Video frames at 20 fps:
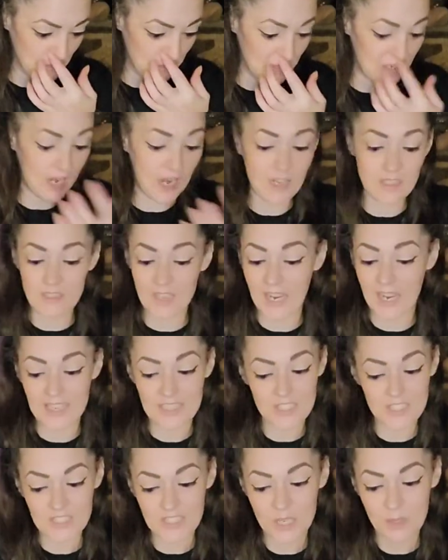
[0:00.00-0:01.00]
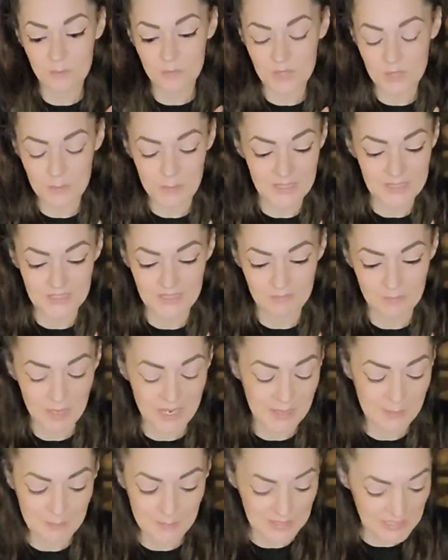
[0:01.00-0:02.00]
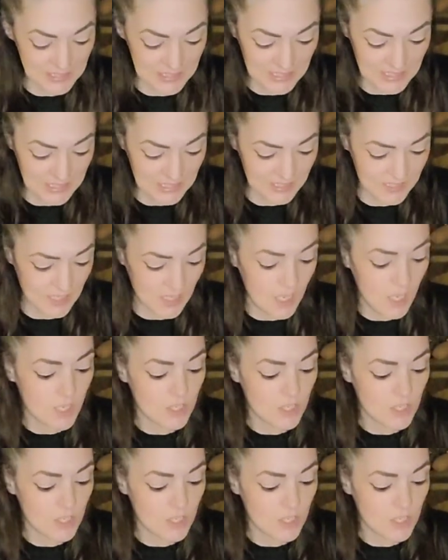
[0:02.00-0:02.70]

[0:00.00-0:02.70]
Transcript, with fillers: And I'll, I just help to the best of my ability.